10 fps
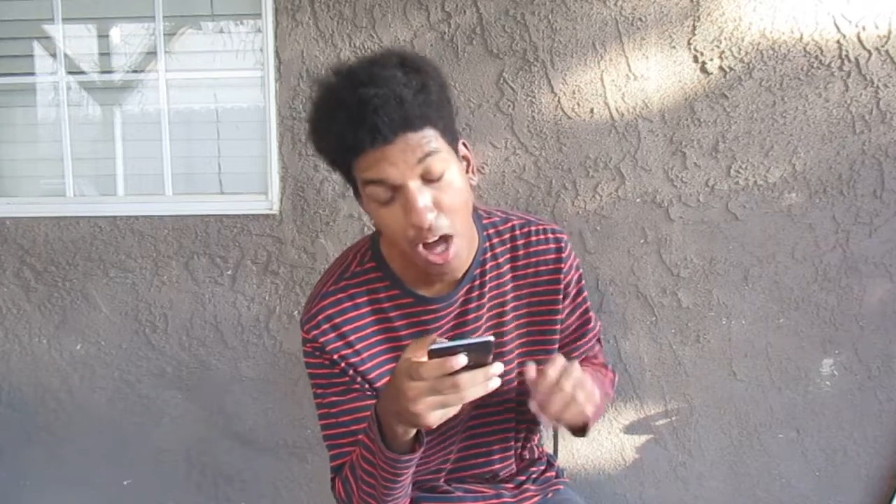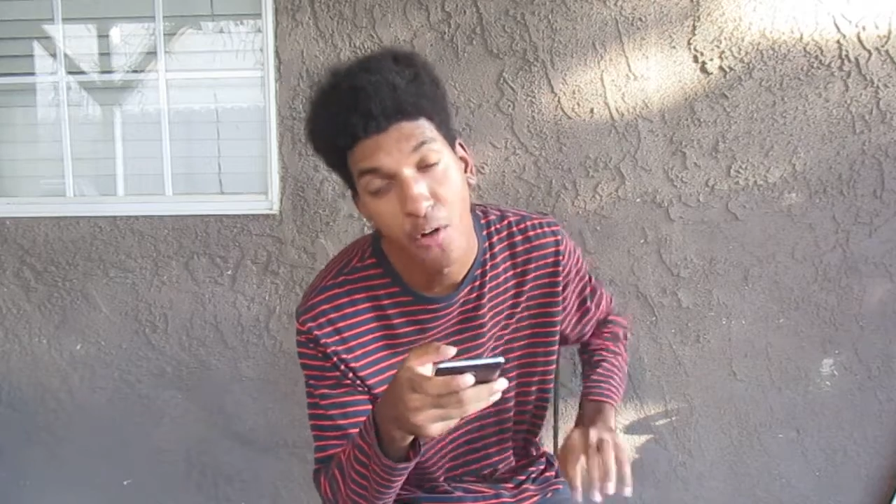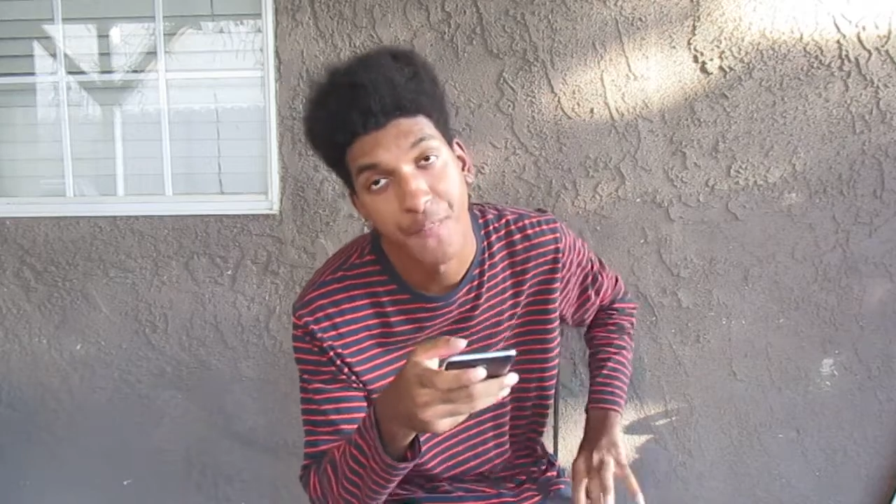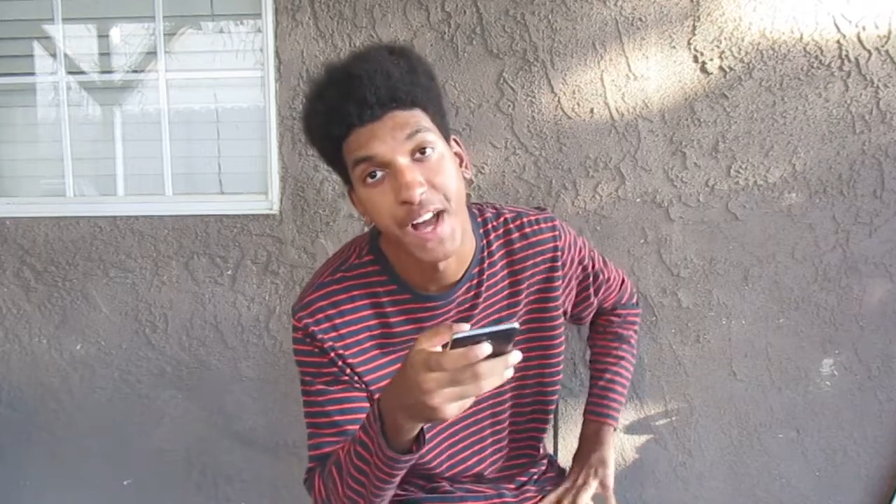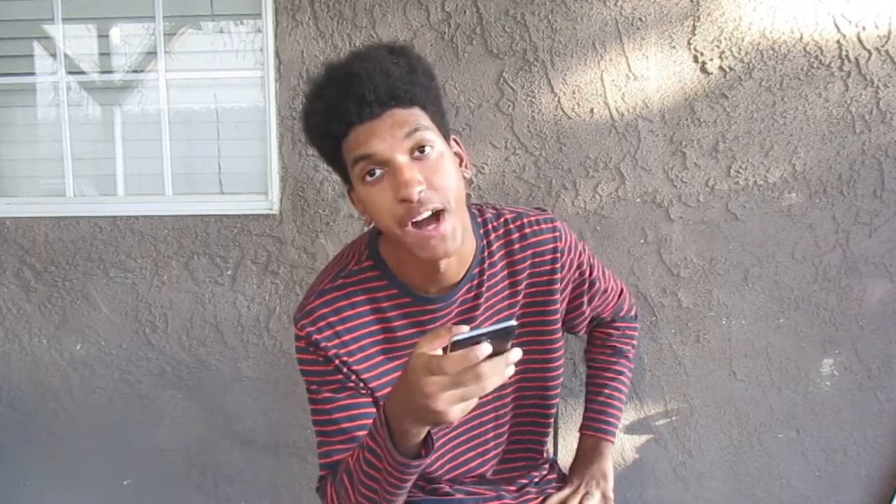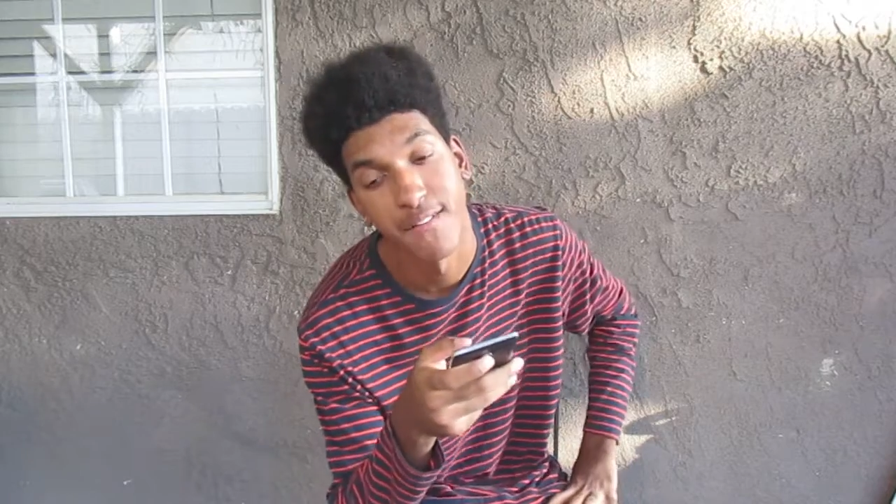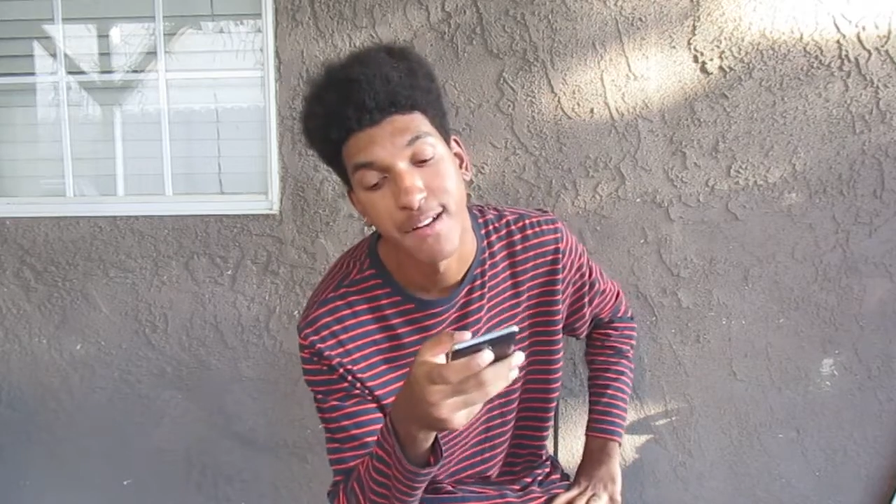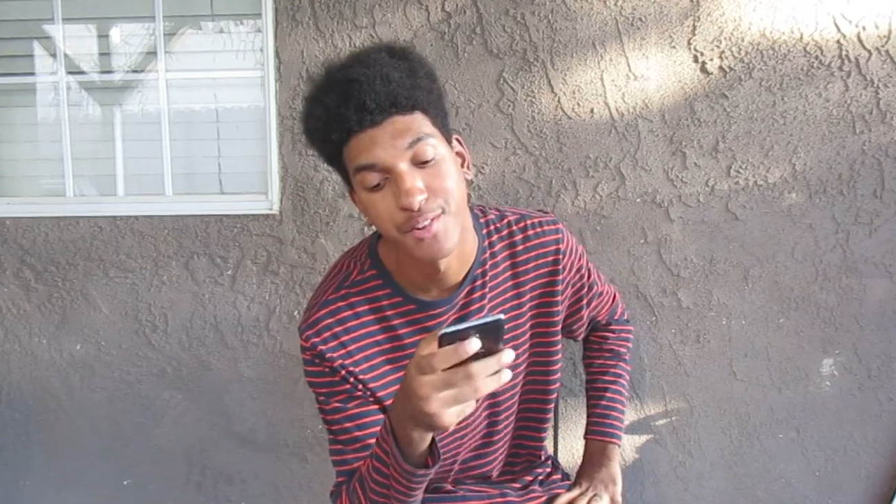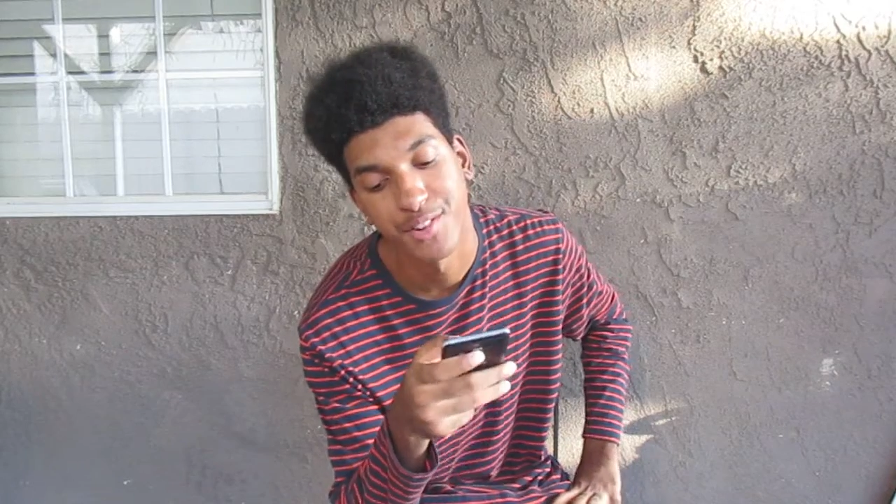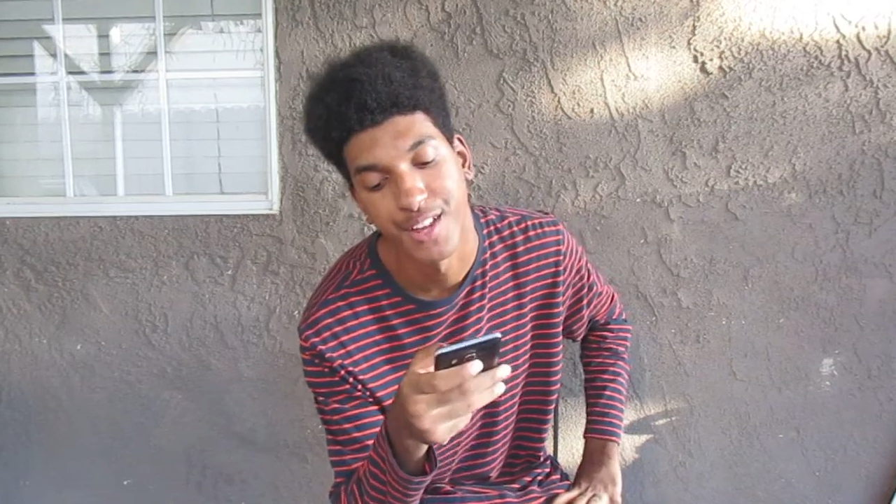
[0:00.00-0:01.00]
I don't think I've
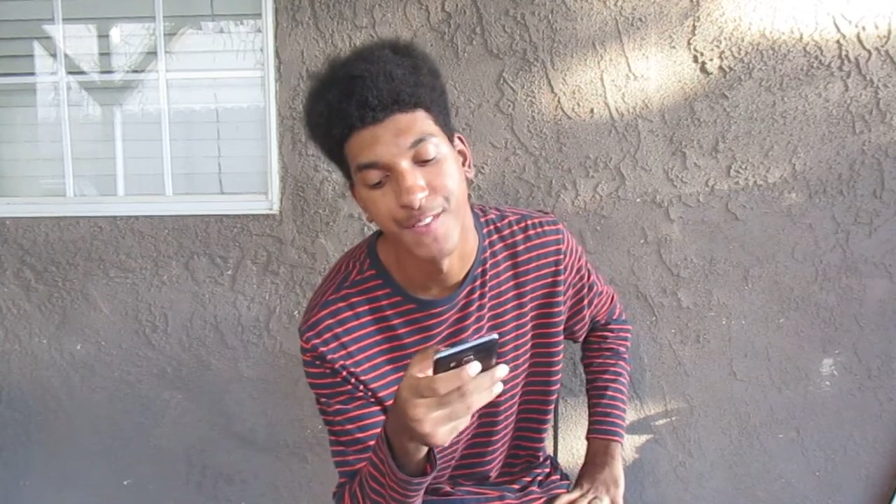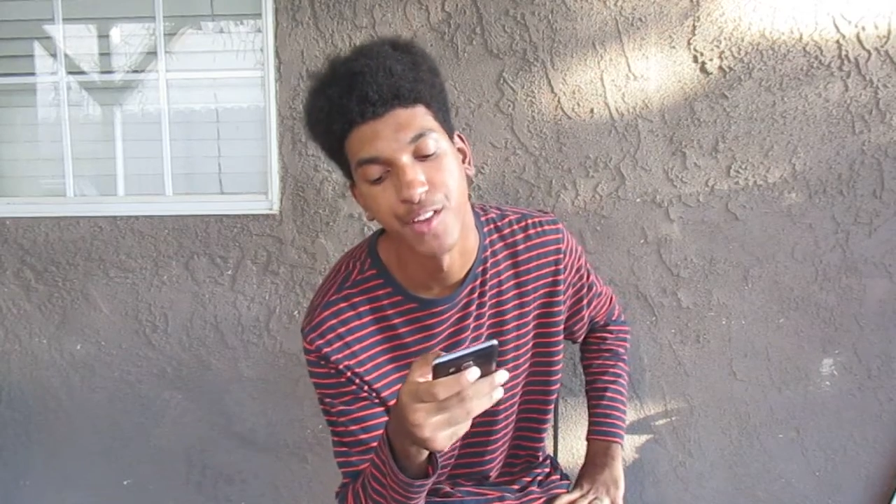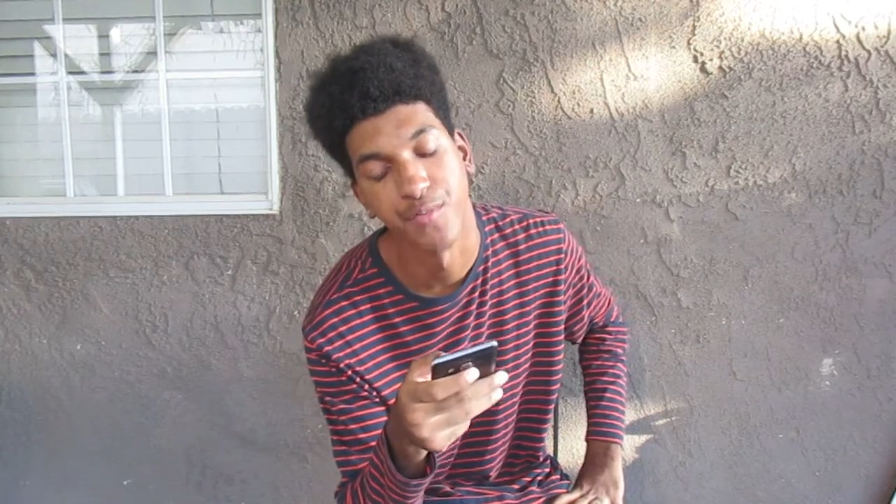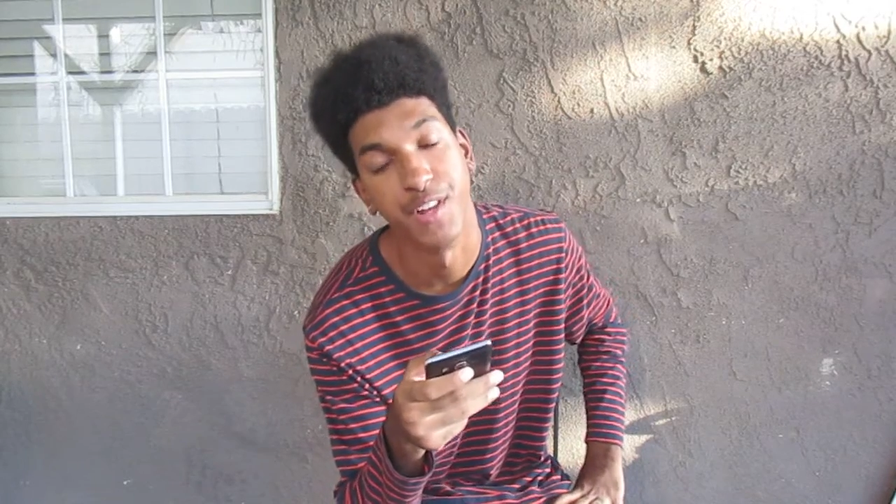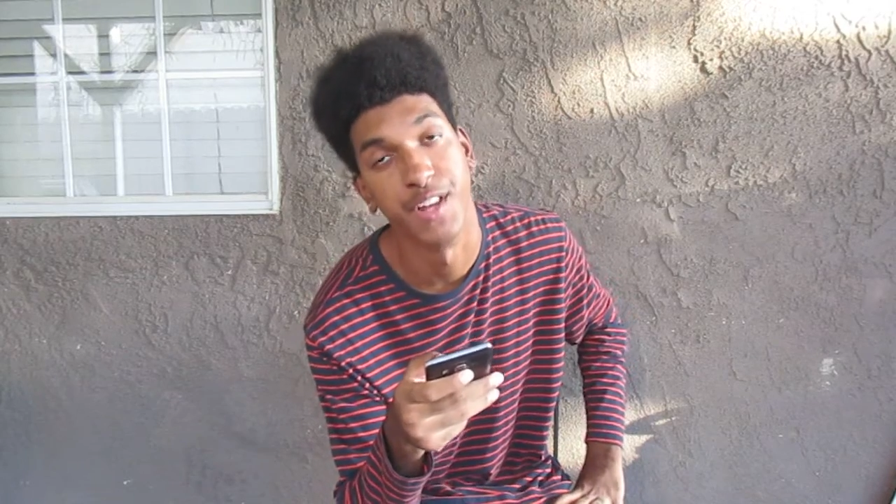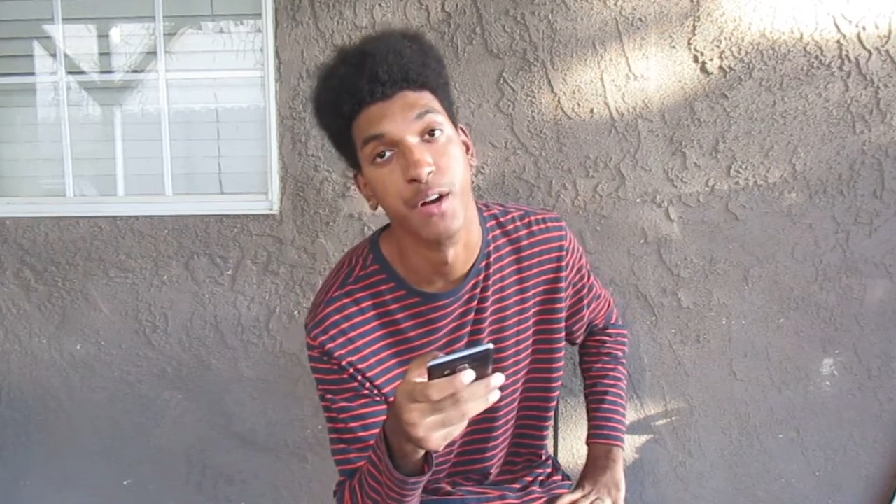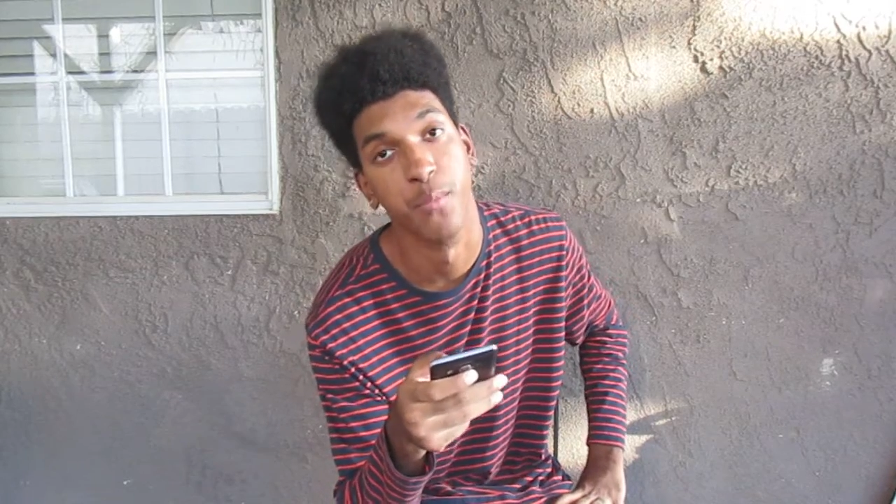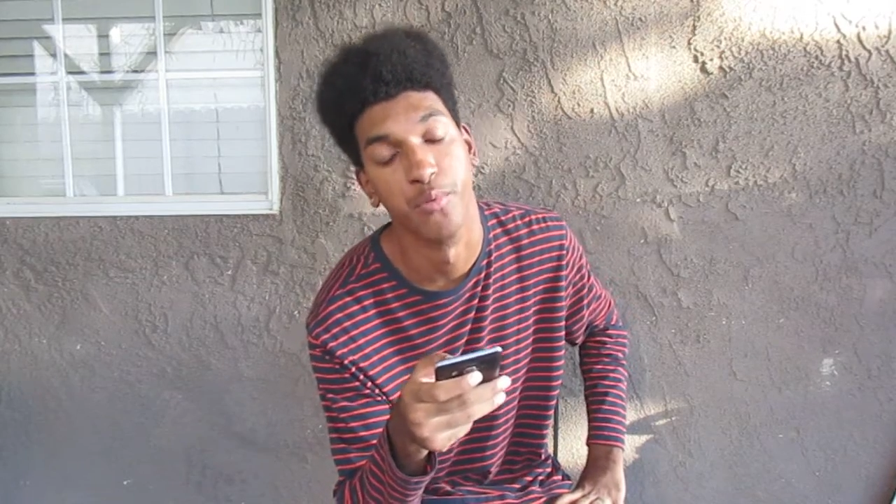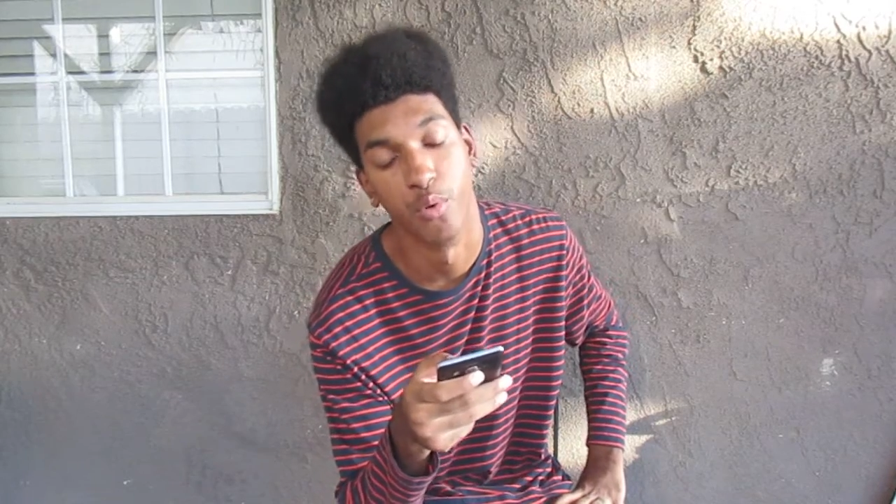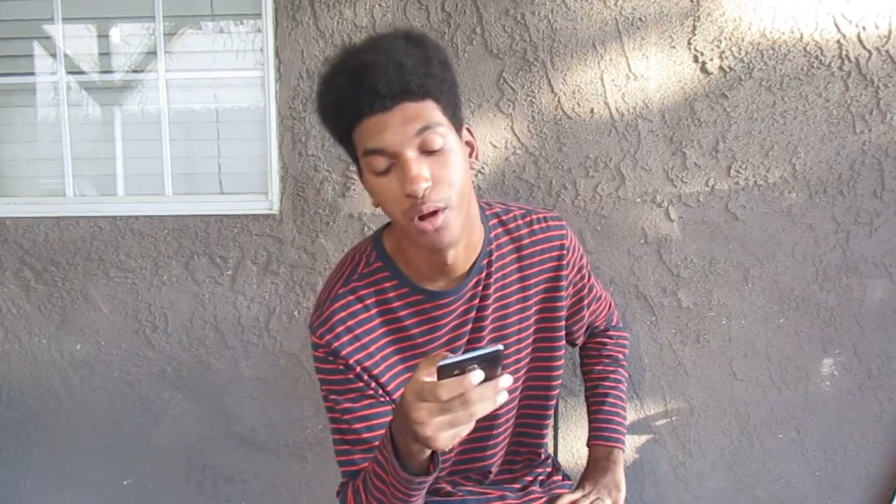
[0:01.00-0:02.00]
ever seen this video
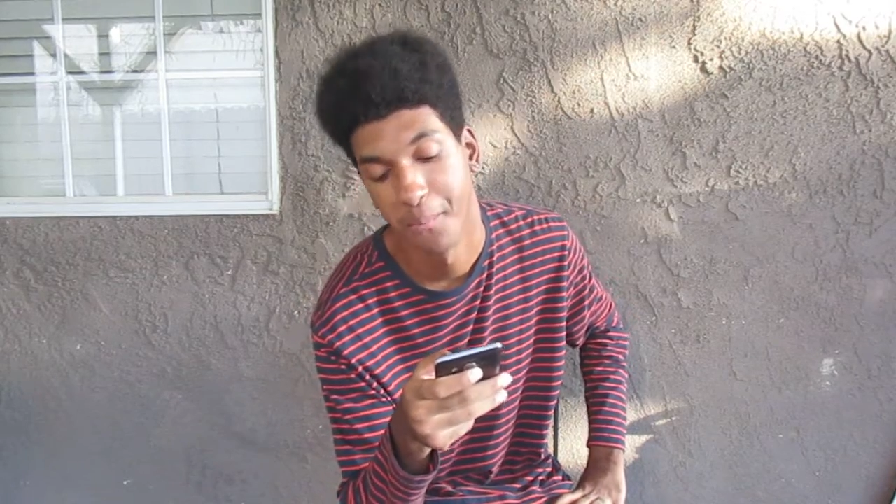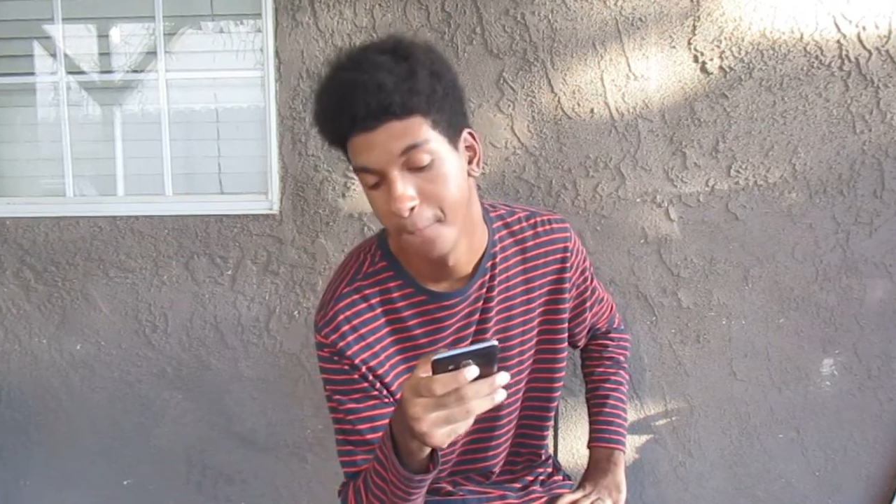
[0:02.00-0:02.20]
before.